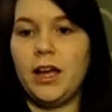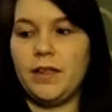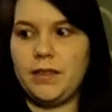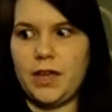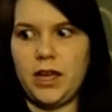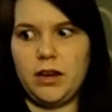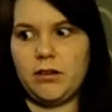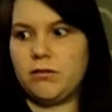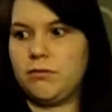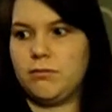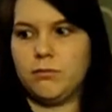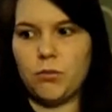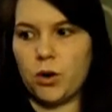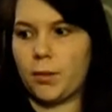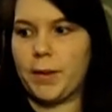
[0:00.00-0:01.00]
And then
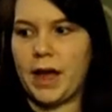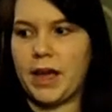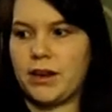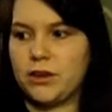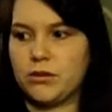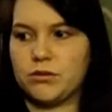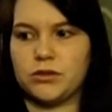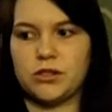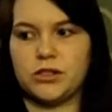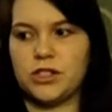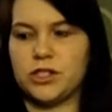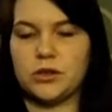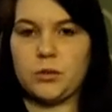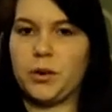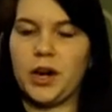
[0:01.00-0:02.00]
more bad news
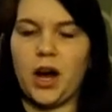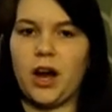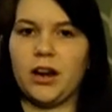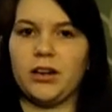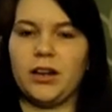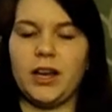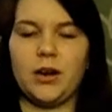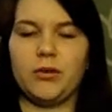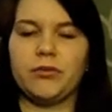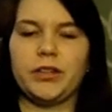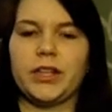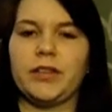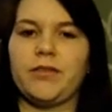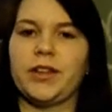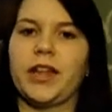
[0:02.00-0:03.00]
just went on. I don't
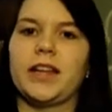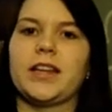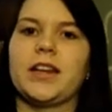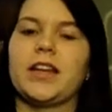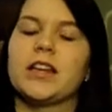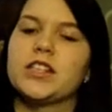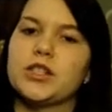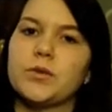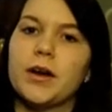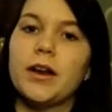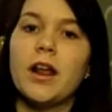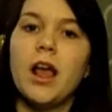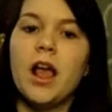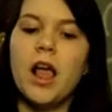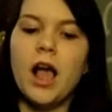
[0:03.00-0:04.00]
really feel like getting into it.
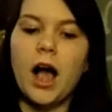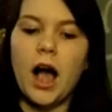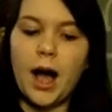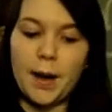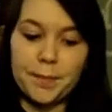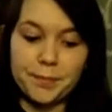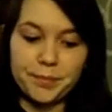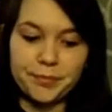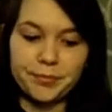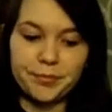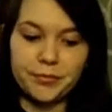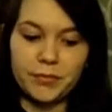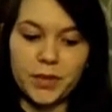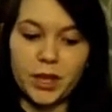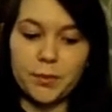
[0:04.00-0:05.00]
Um,
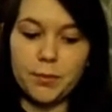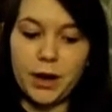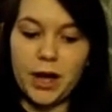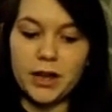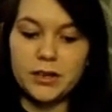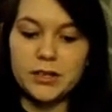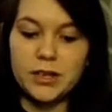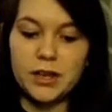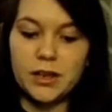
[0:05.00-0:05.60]
but